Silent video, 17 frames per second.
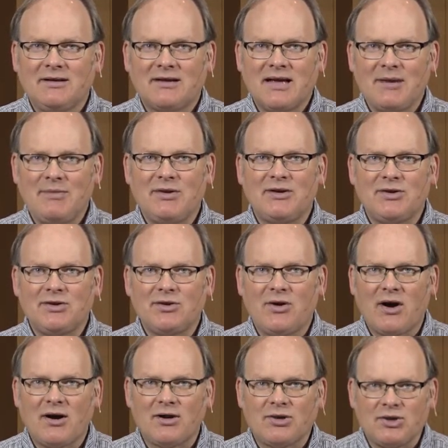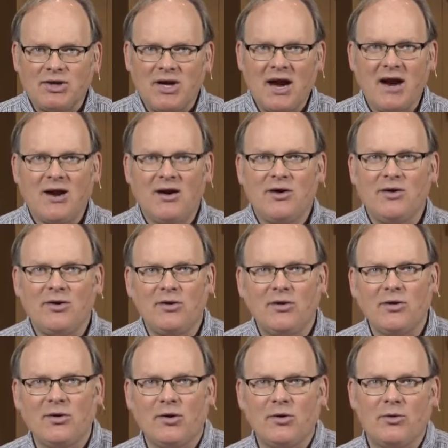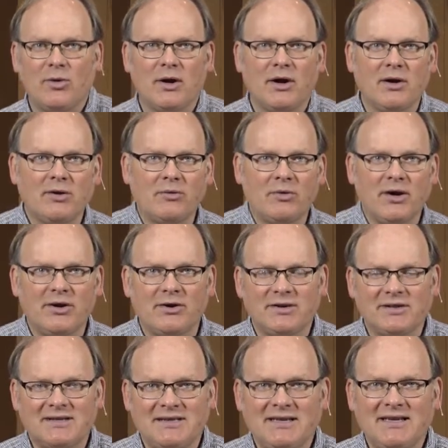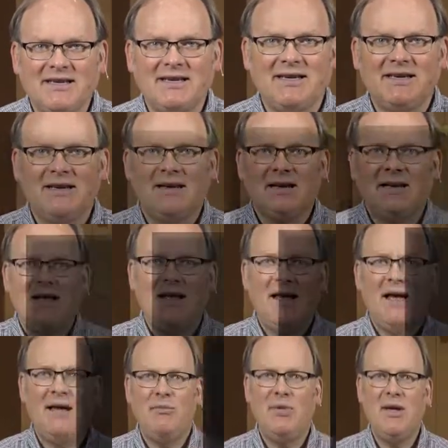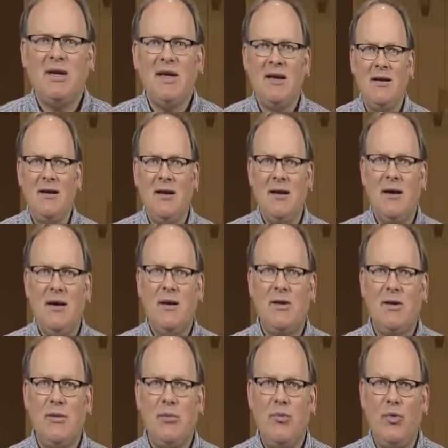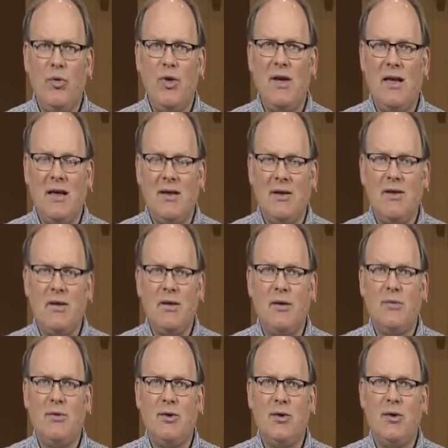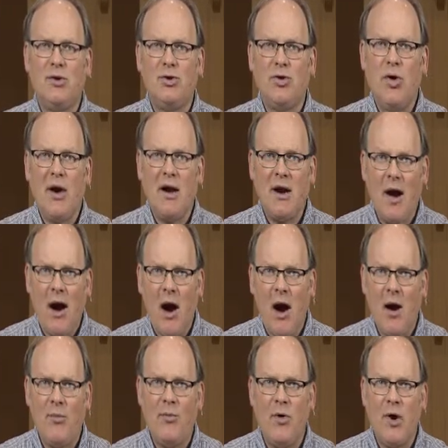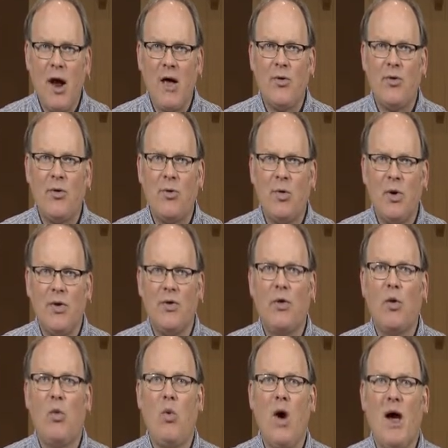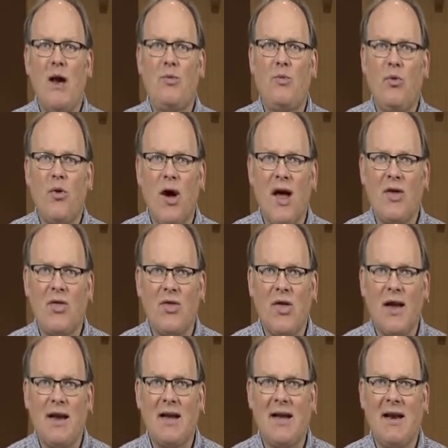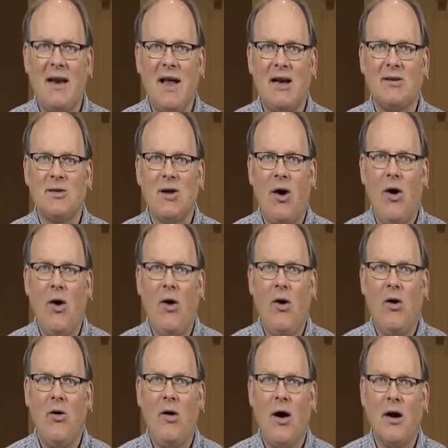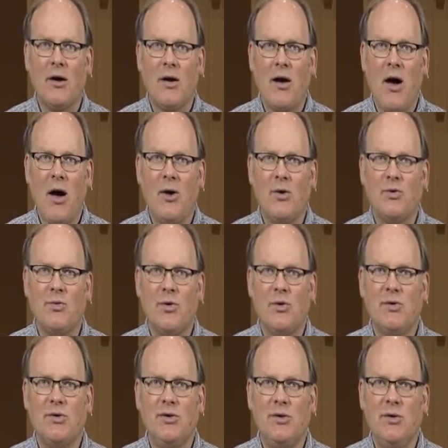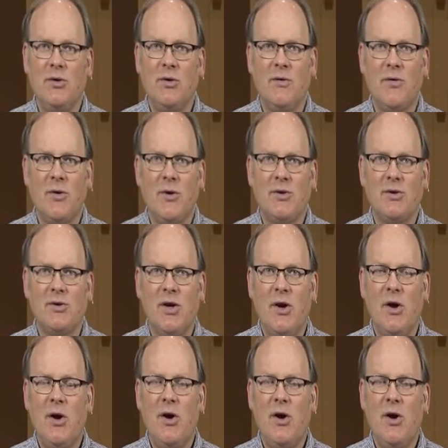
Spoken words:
come into our chair or where you're sitting and begin to breathe, to join our breath with the one breath that connects all our cosmos and universe